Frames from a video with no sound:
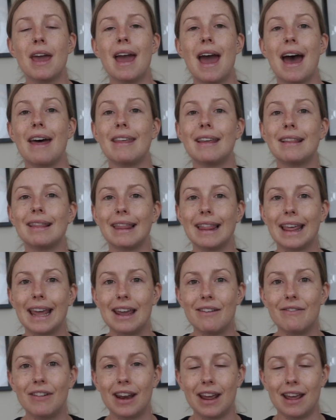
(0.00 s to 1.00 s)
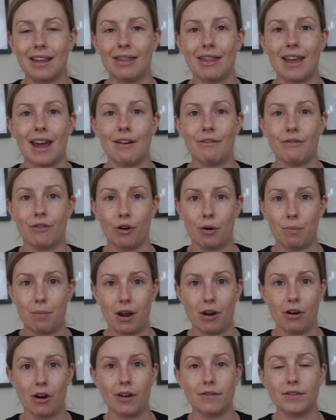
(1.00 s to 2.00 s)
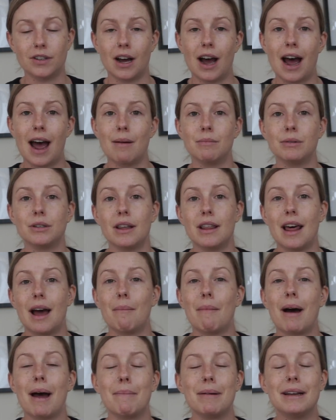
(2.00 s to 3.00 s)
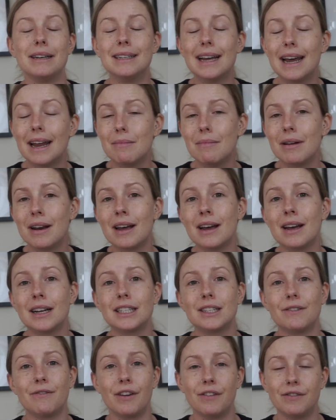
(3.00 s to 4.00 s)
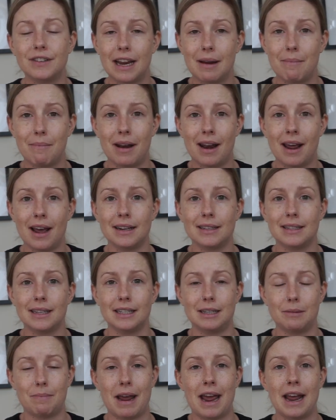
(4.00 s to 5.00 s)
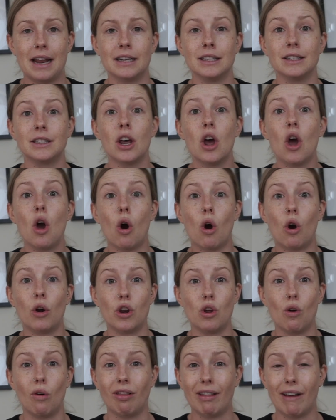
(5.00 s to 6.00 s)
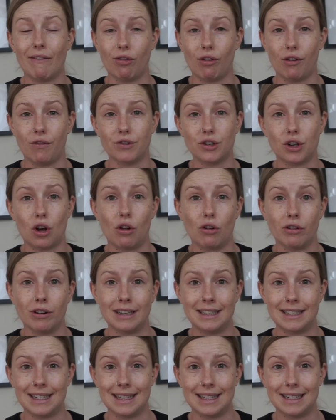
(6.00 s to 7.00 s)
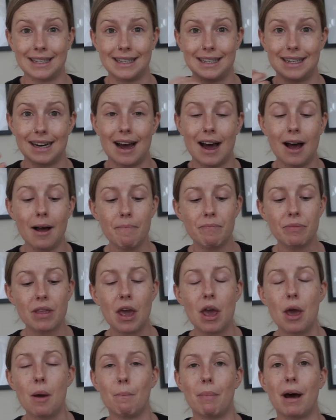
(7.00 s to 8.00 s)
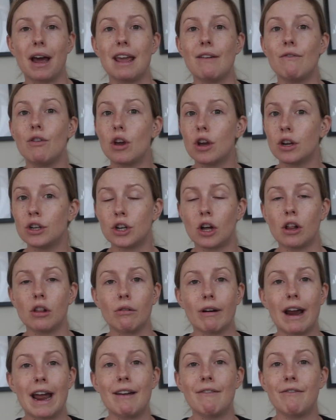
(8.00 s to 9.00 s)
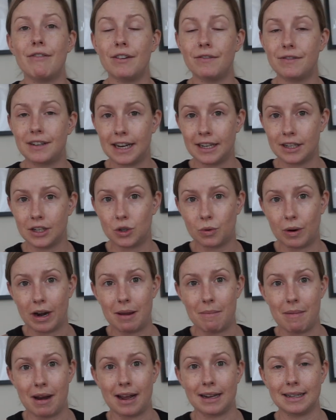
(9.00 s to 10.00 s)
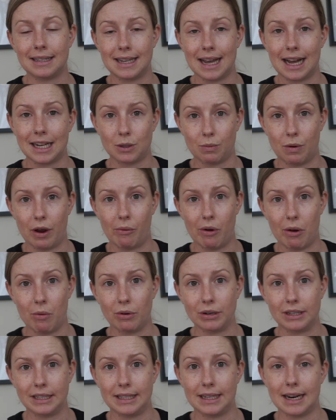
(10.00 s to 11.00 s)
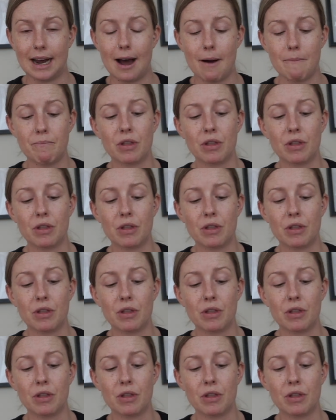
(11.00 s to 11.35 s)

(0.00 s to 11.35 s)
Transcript: and then leave it in there for a period of time. So that might be 10 minutes, 15 minutes, it depends on your level of tolerance at the start. But if you can tolerate 15 to 20 minutes, that's where we would start.